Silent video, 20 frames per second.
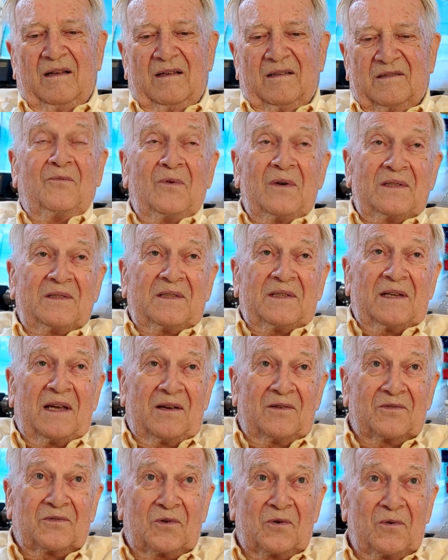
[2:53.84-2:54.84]

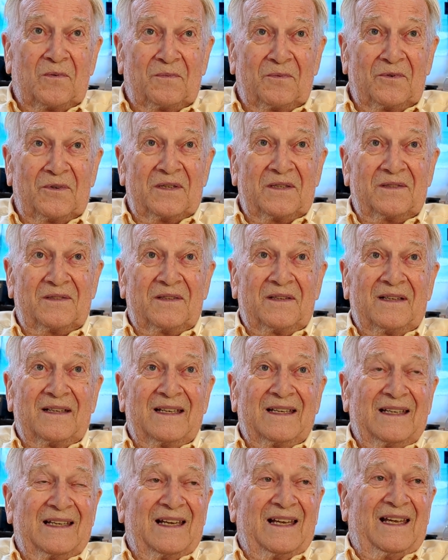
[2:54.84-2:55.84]
Westinghouse Corporation.
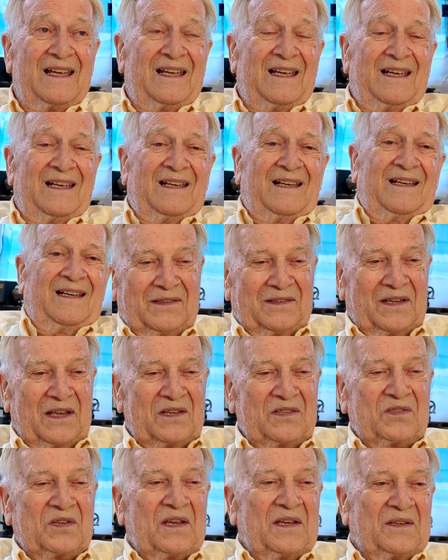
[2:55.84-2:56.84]
They
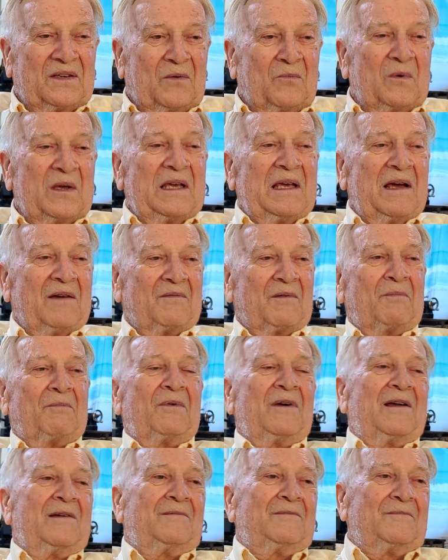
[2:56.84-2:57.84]
said, "We have a
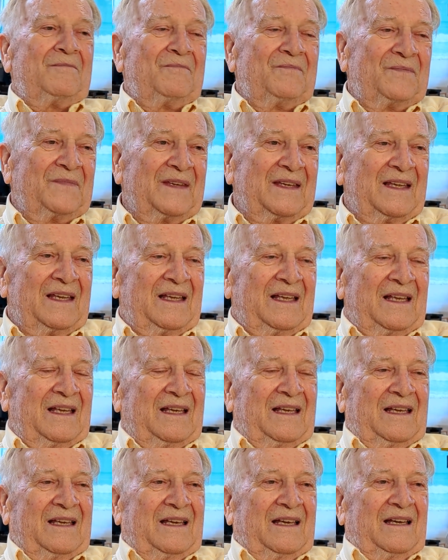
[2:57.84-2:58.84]
problem.
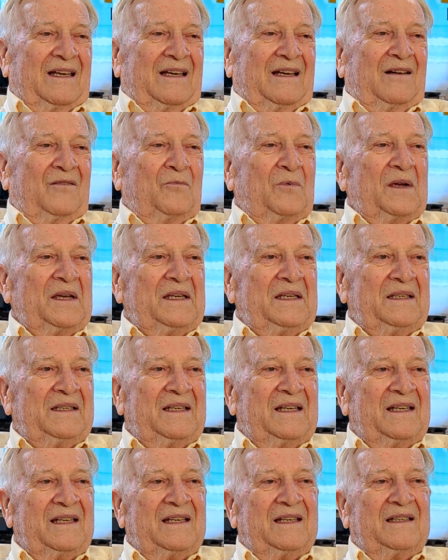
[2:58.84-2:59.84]
We
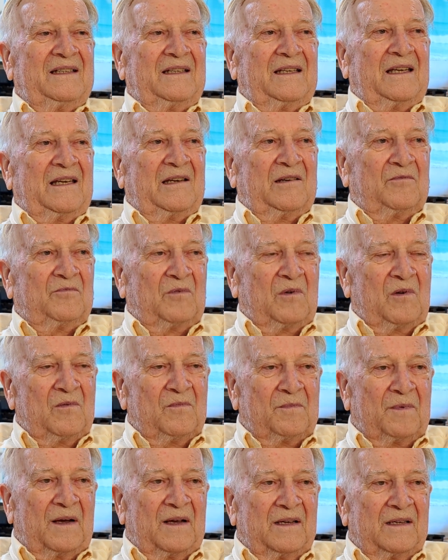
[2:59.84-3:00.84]
need a
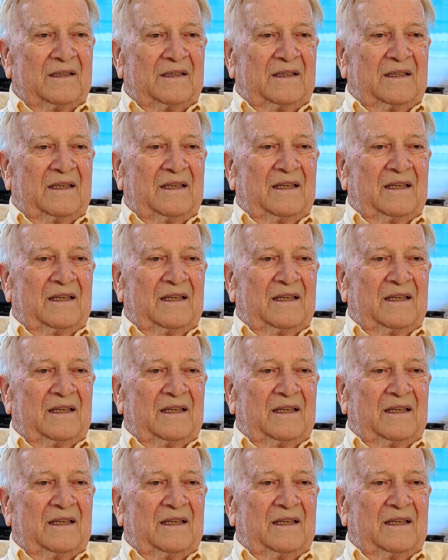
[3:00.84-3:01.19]
robot